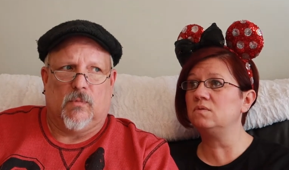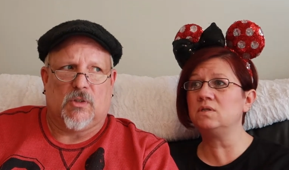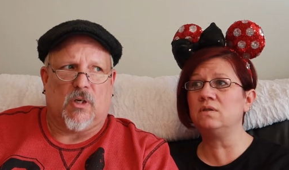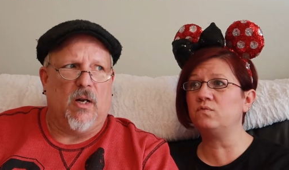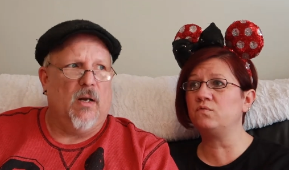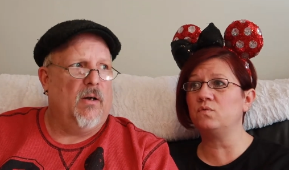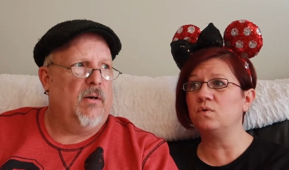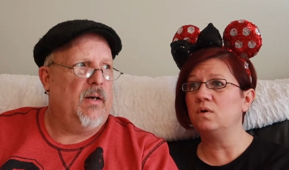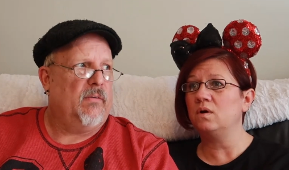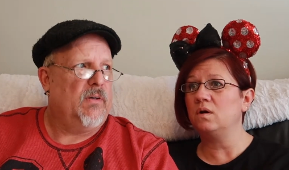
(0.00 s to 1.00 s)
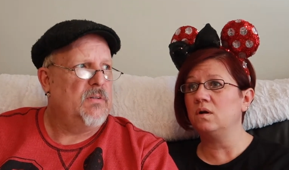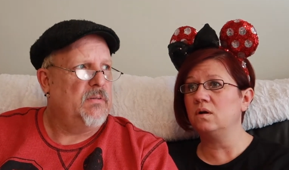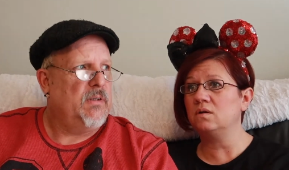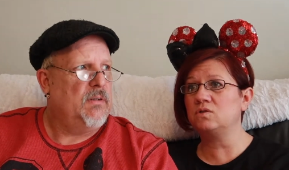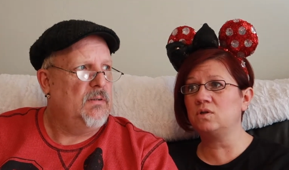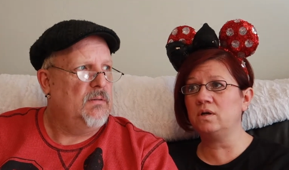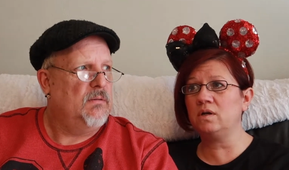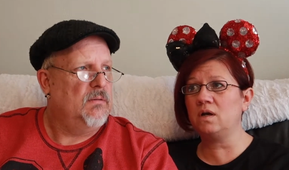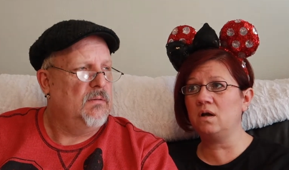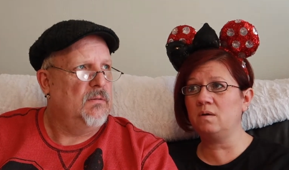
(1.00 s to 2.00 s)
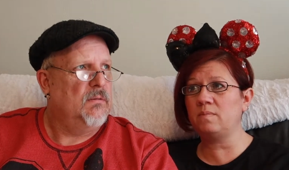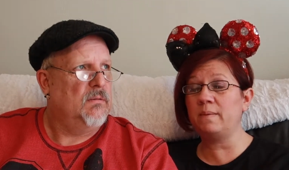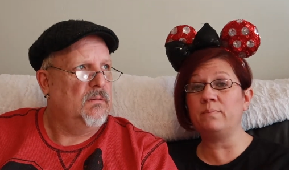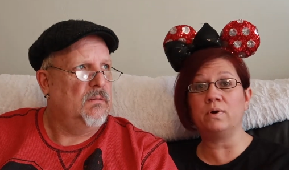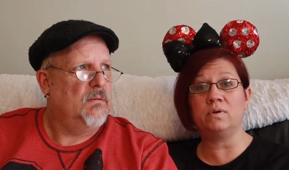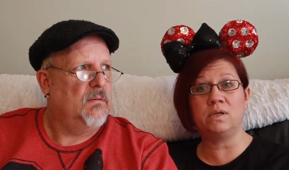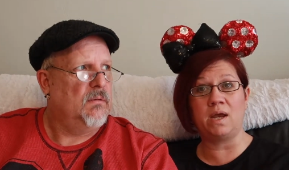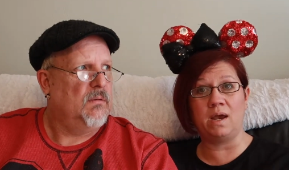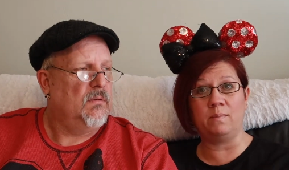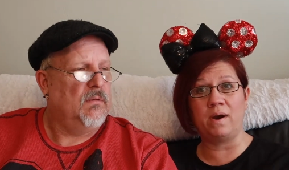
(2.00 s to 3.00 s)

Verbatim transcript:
Speaker 1: started on our anniversary. Started on my birthday.